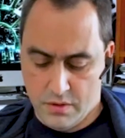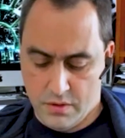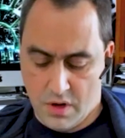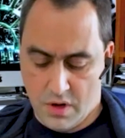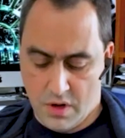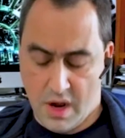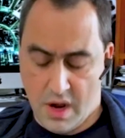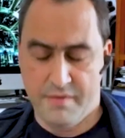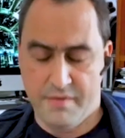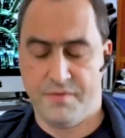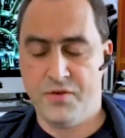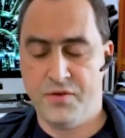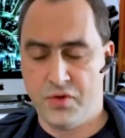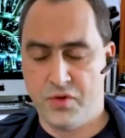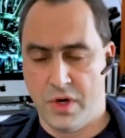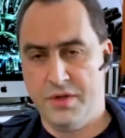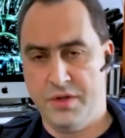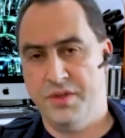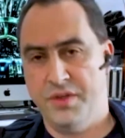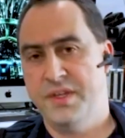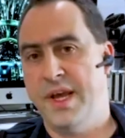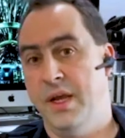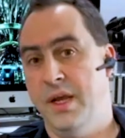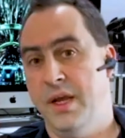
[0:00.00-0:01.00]
I've
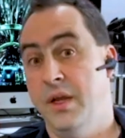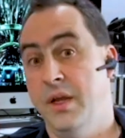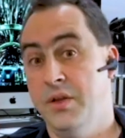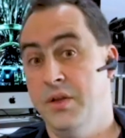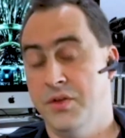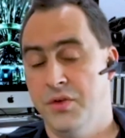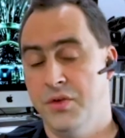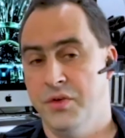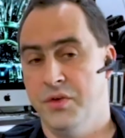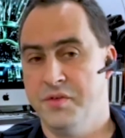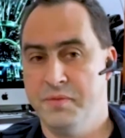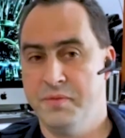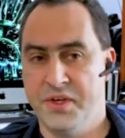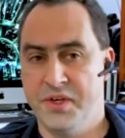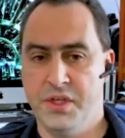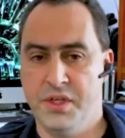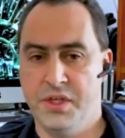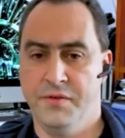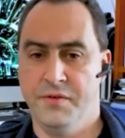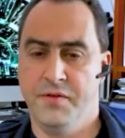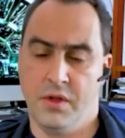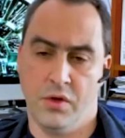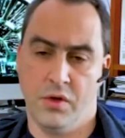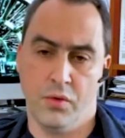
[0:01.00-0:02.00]
tried to take into,
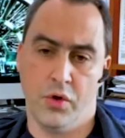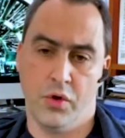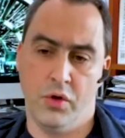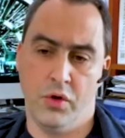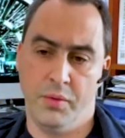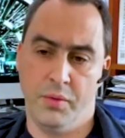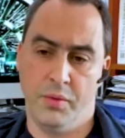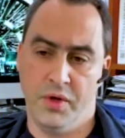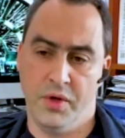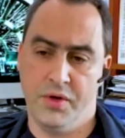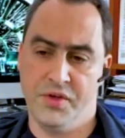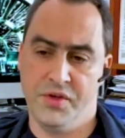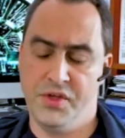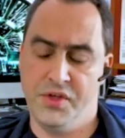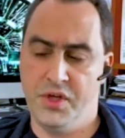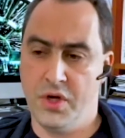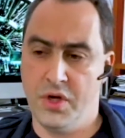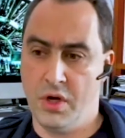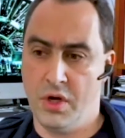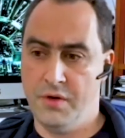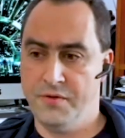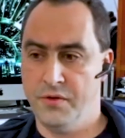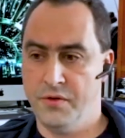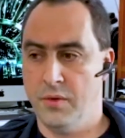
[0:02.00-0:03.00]
especially for the LARU, because you
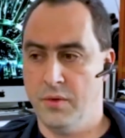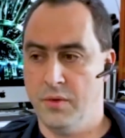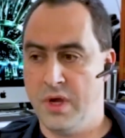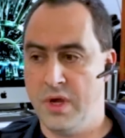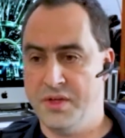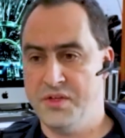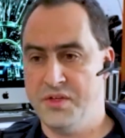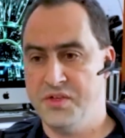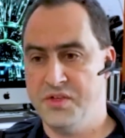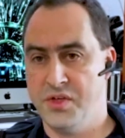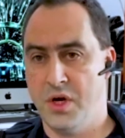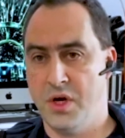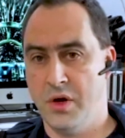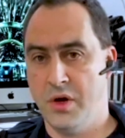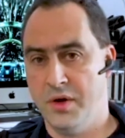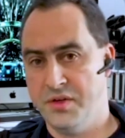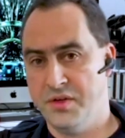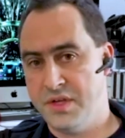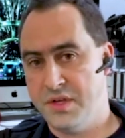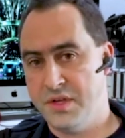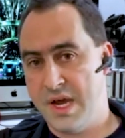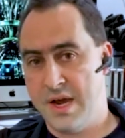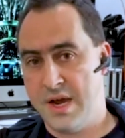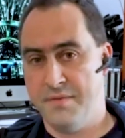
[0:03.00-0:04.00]
go from lights and
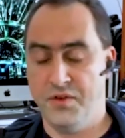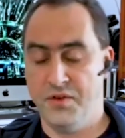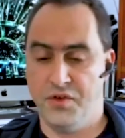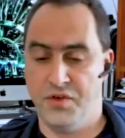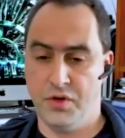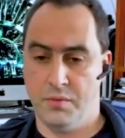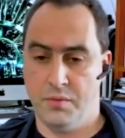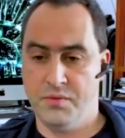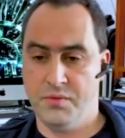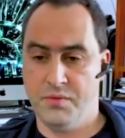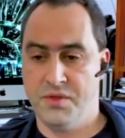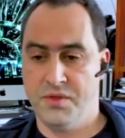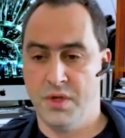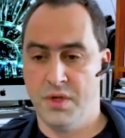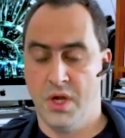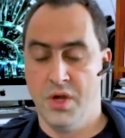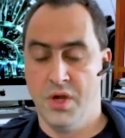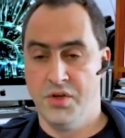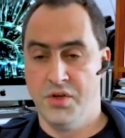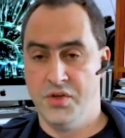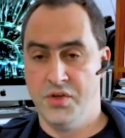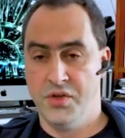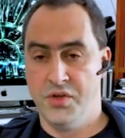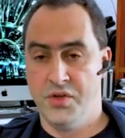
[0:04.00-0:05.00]
sirens, half the jobs,
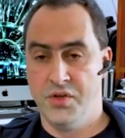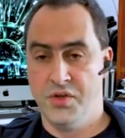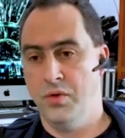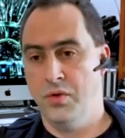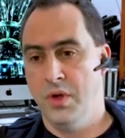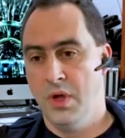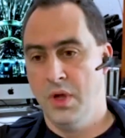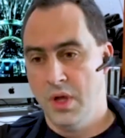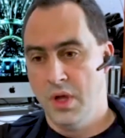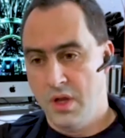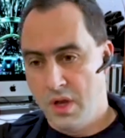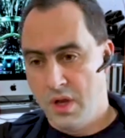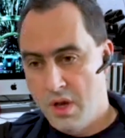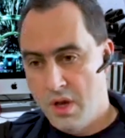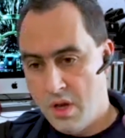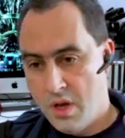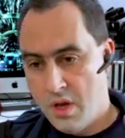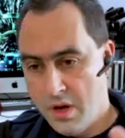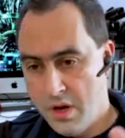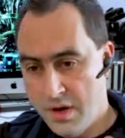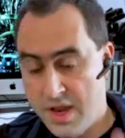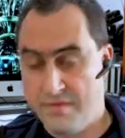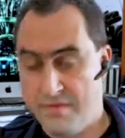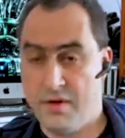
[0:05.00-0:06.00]
to
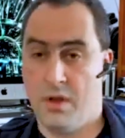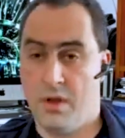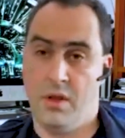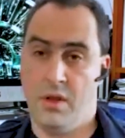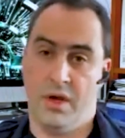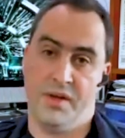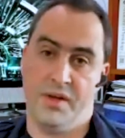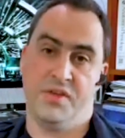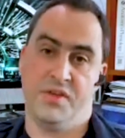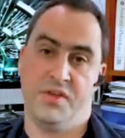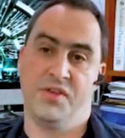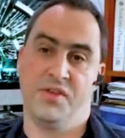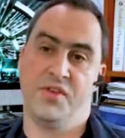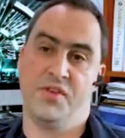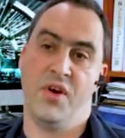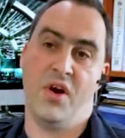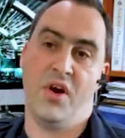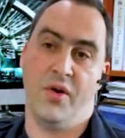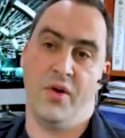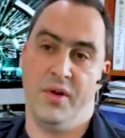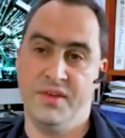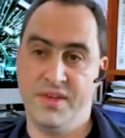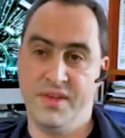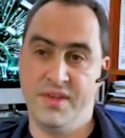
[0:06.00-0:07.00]
never lights and
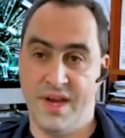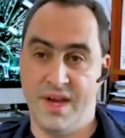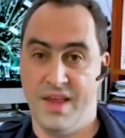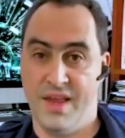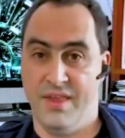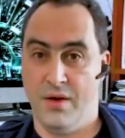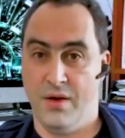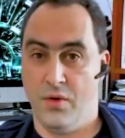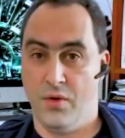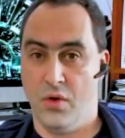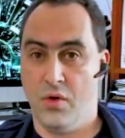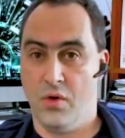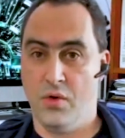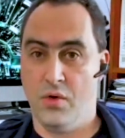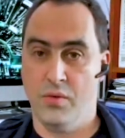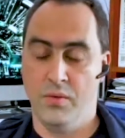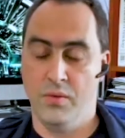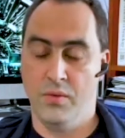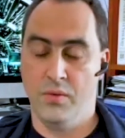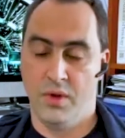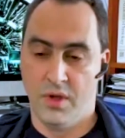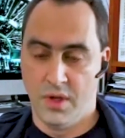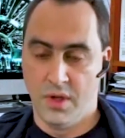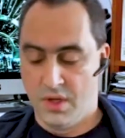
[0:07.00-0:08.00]
sirens, and they're all
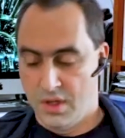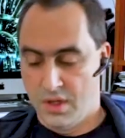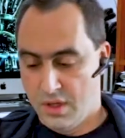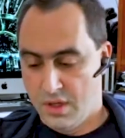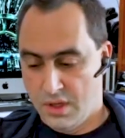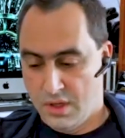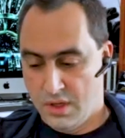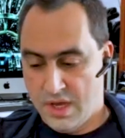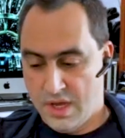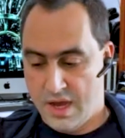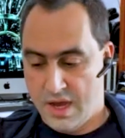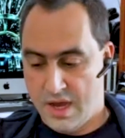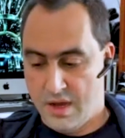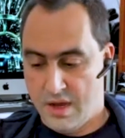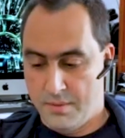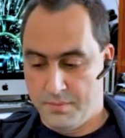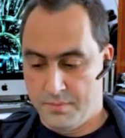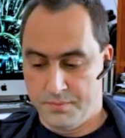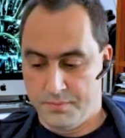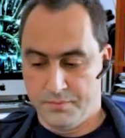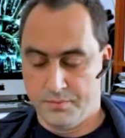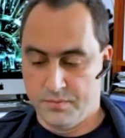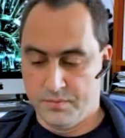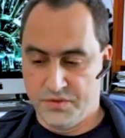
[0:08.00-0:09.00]

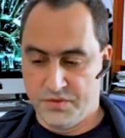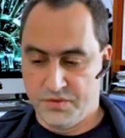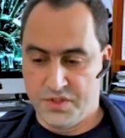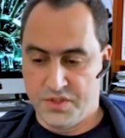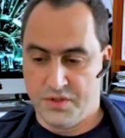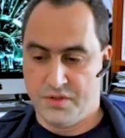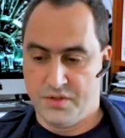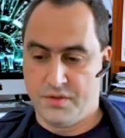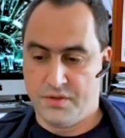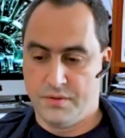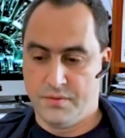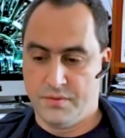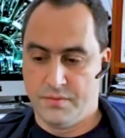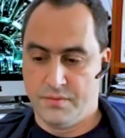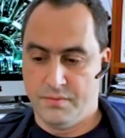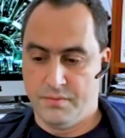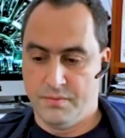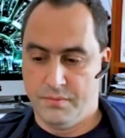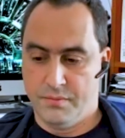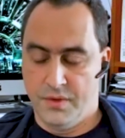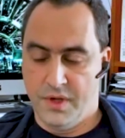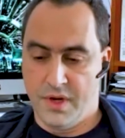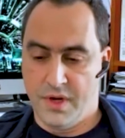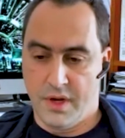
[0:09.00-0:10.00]
just,
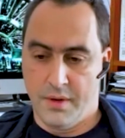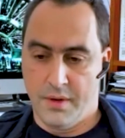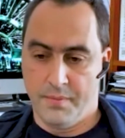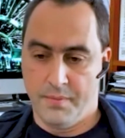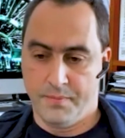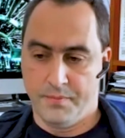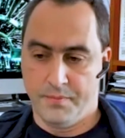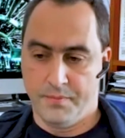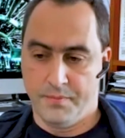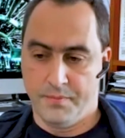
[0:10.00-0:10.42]
you know,